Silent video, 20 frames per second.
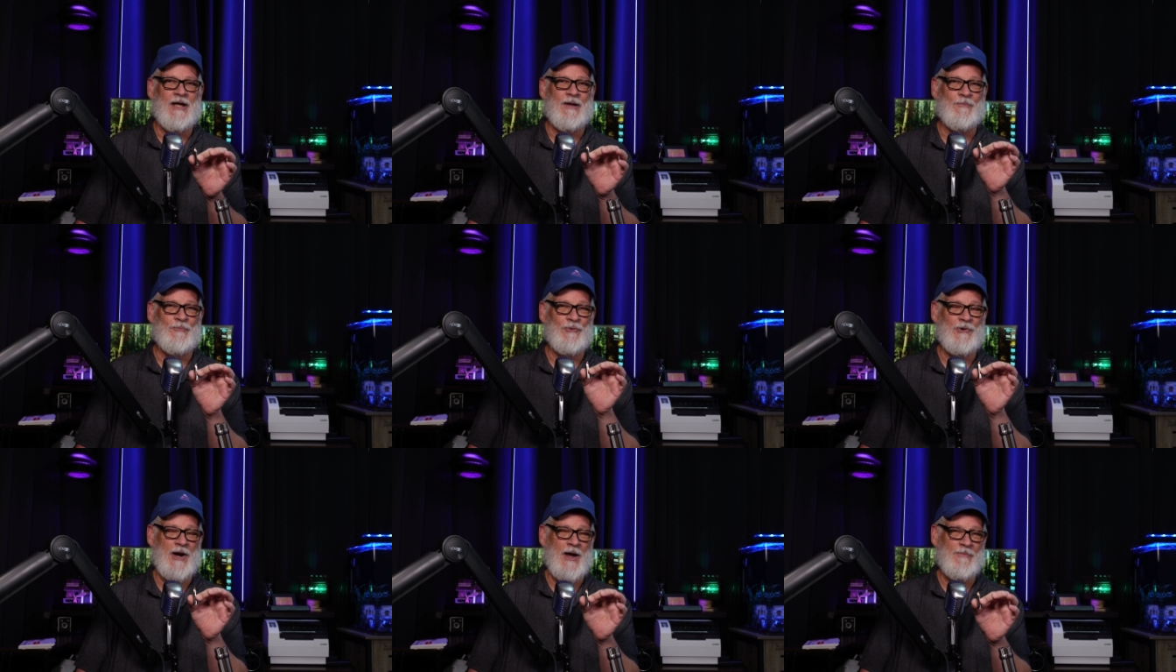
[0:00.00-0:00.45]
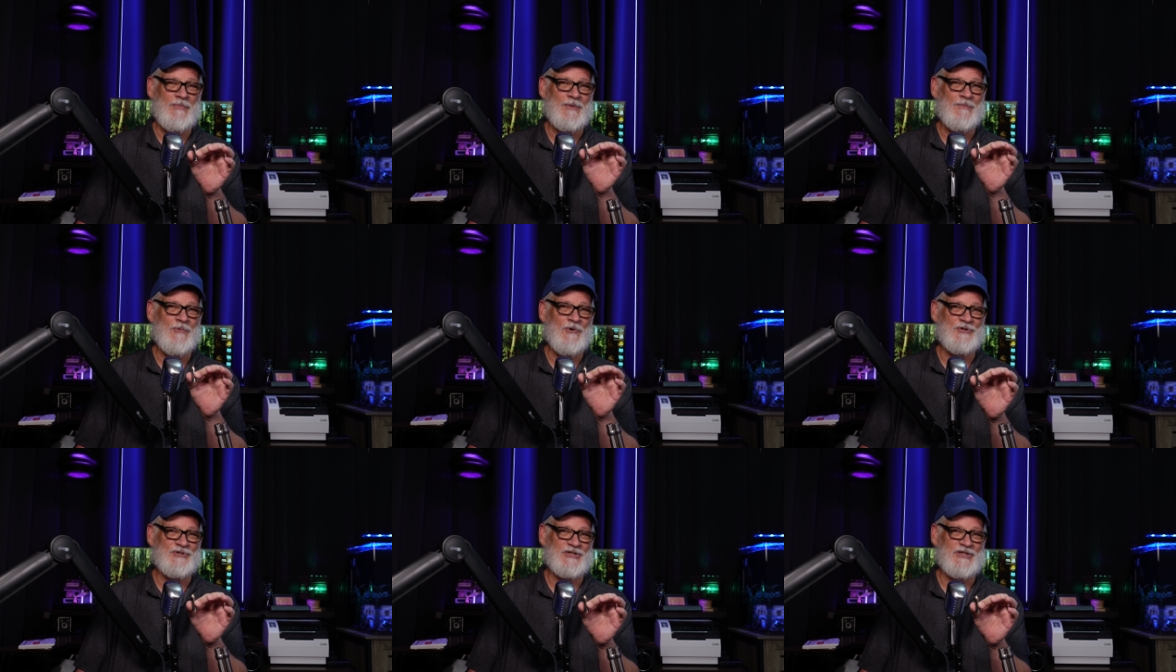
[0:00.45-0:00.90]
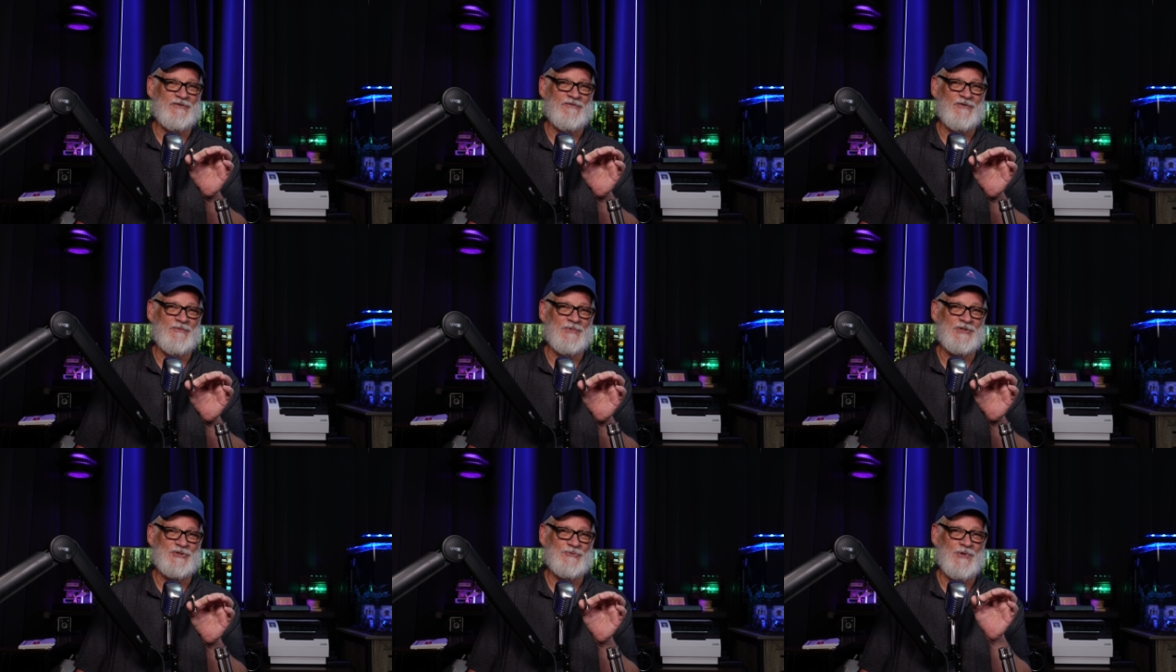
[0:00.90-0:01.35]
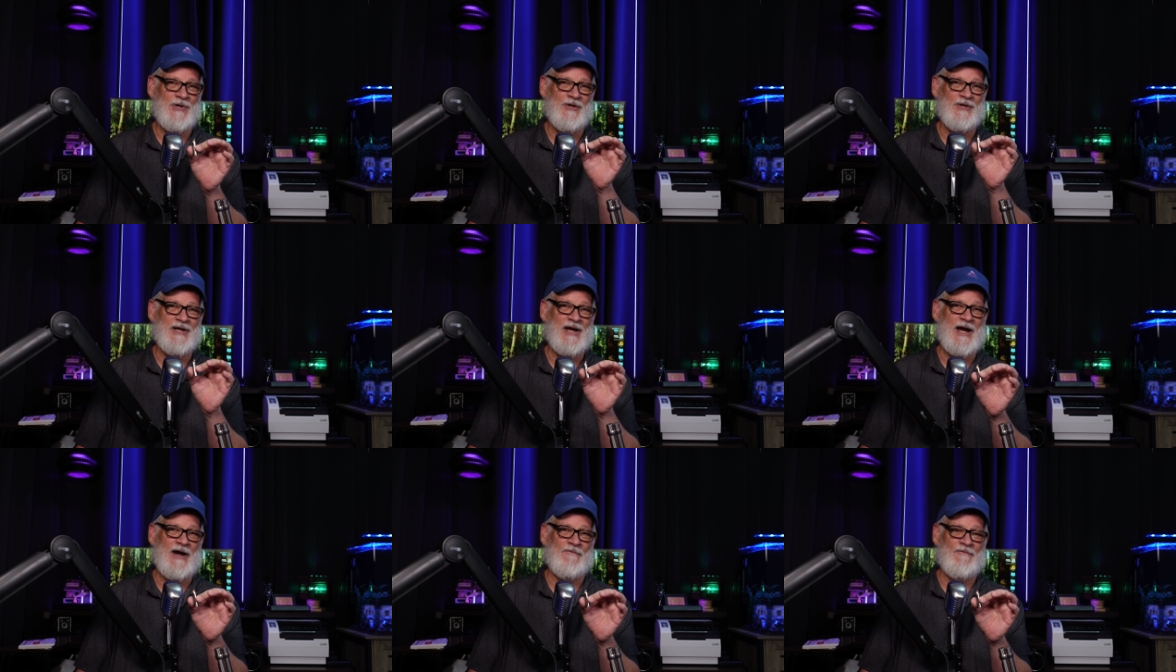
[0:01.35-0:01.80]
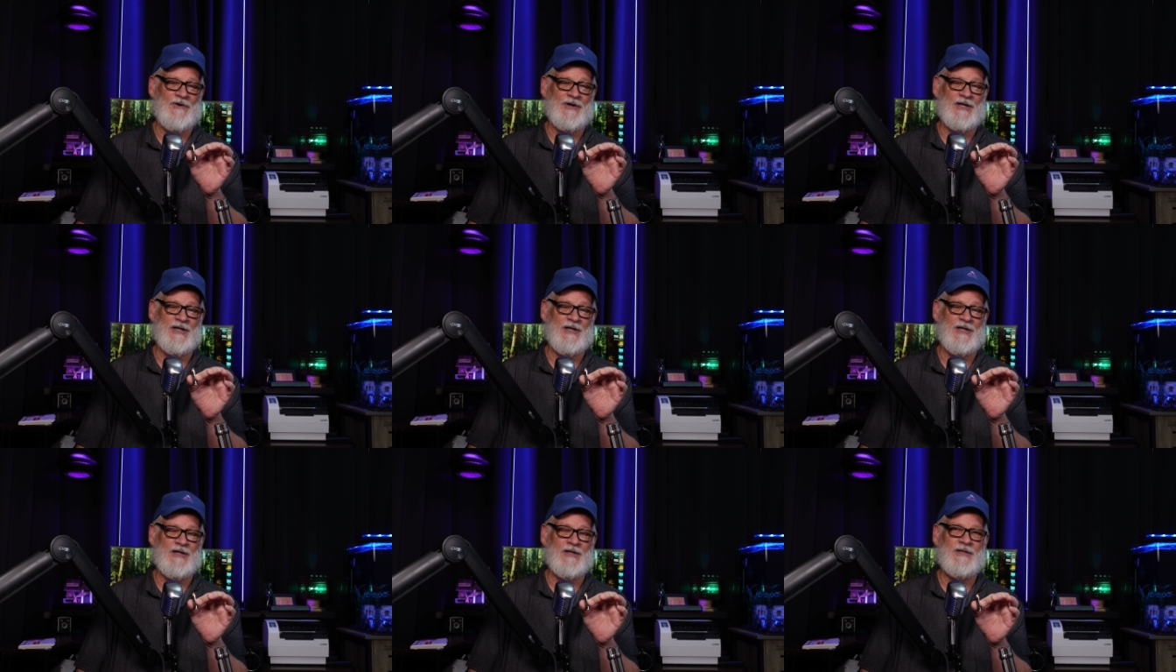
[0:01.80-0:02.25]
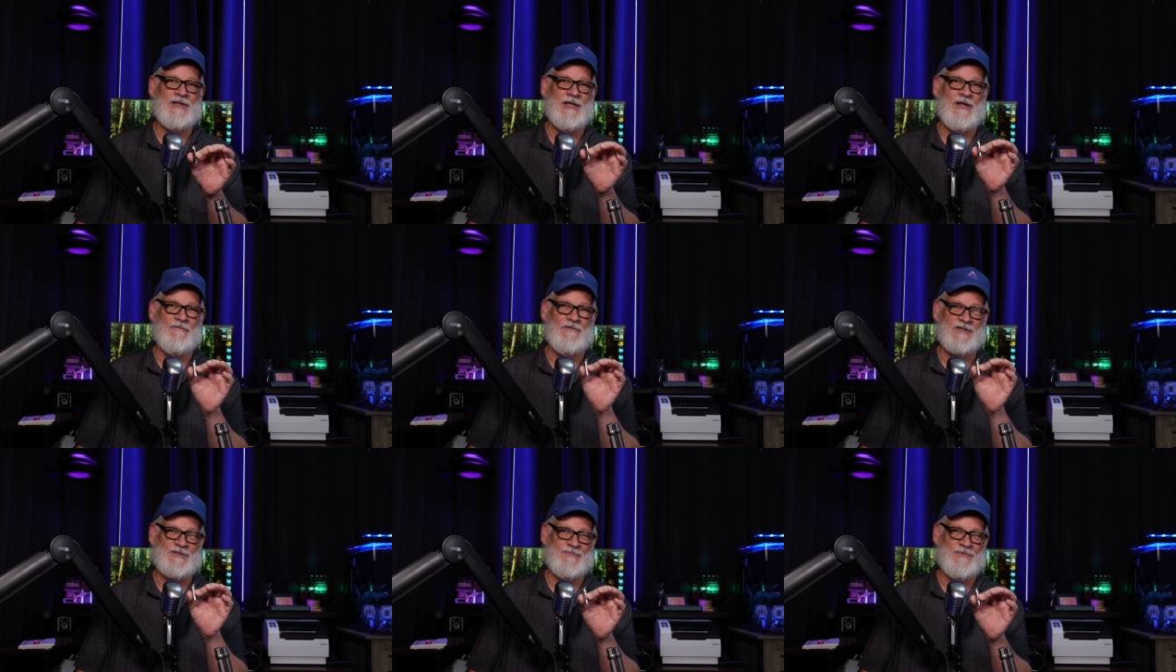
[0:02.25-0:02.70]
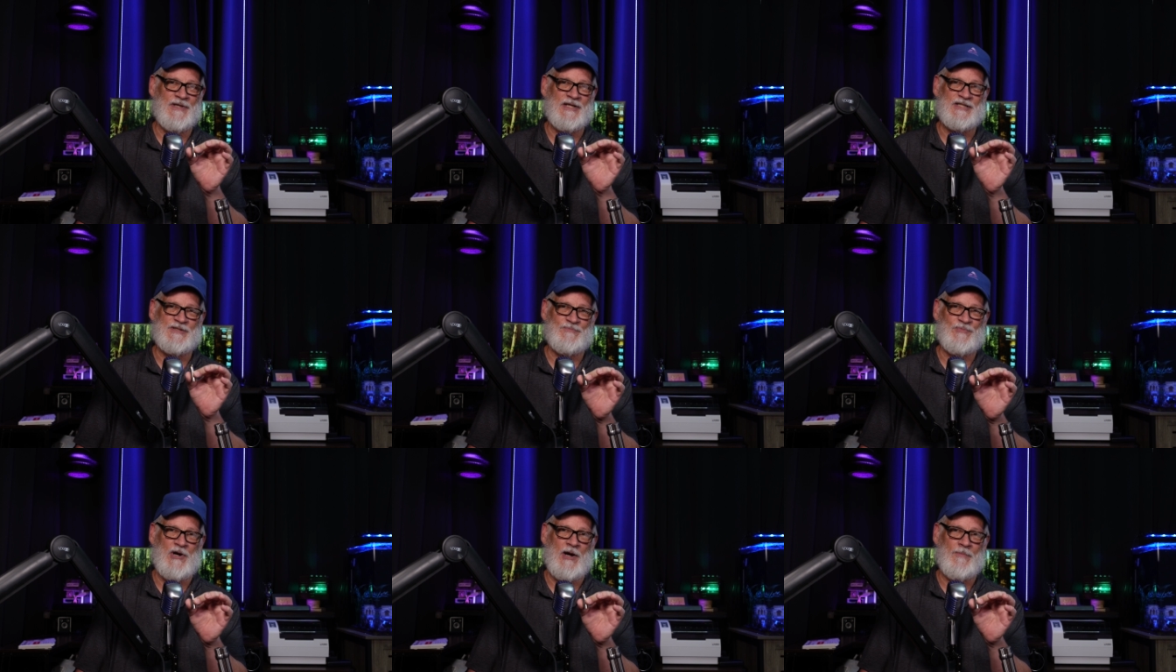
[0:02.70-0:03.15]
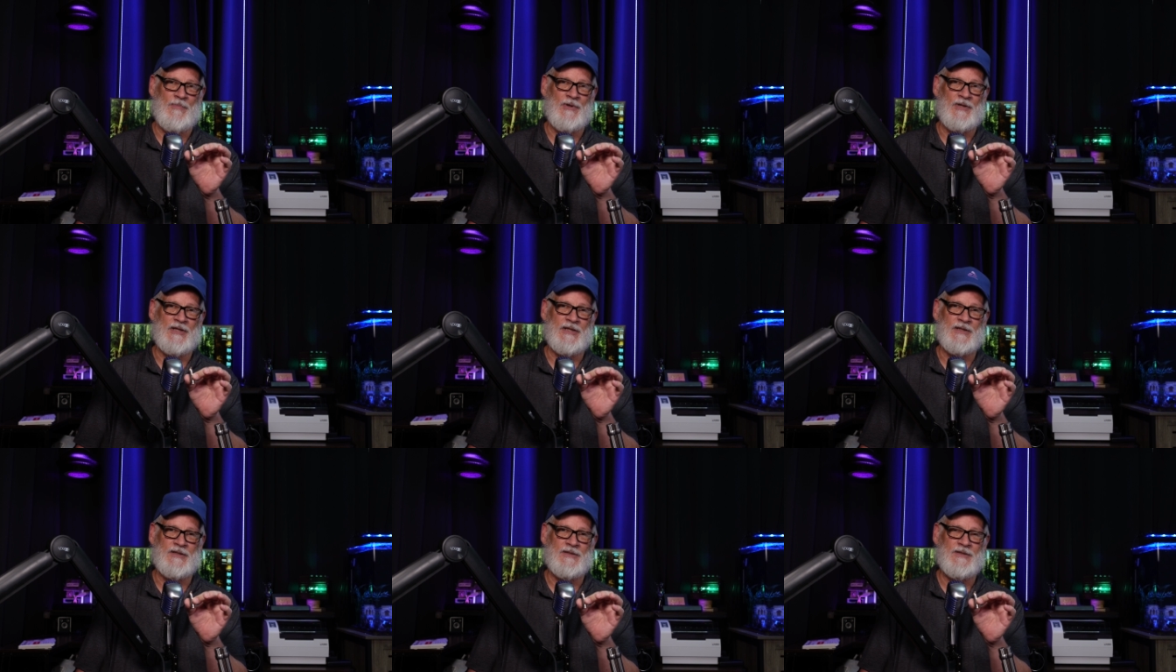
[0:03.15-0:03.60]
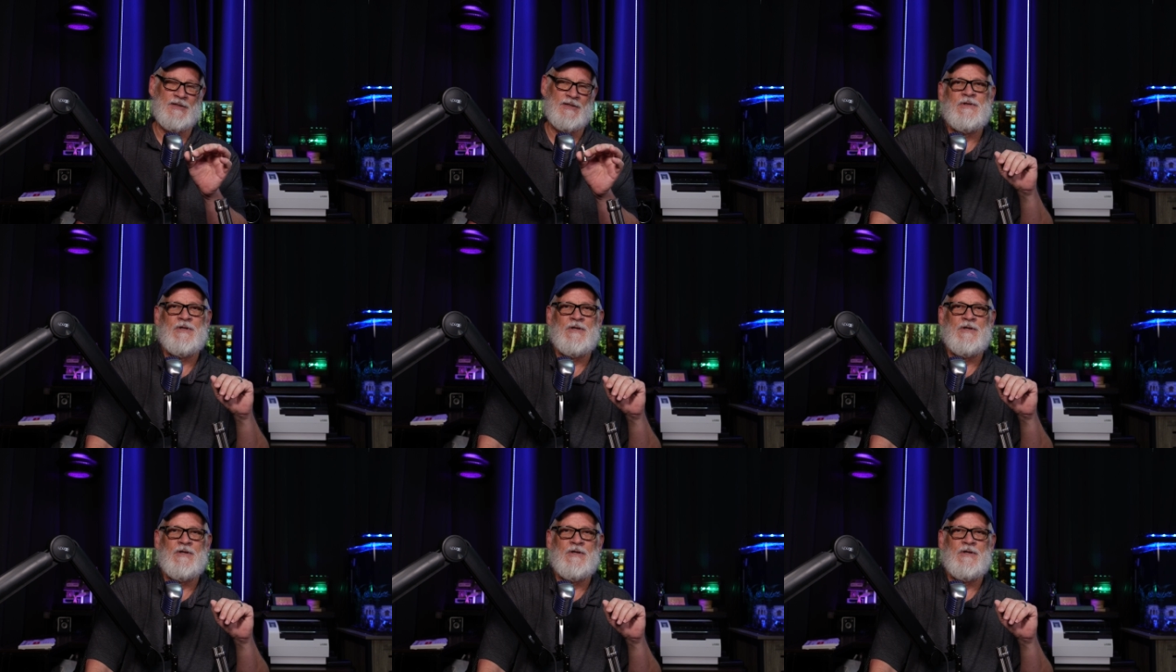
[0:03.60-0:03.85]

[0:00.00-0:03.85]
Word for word: and probably most of them as well in Africa if it's placed properly.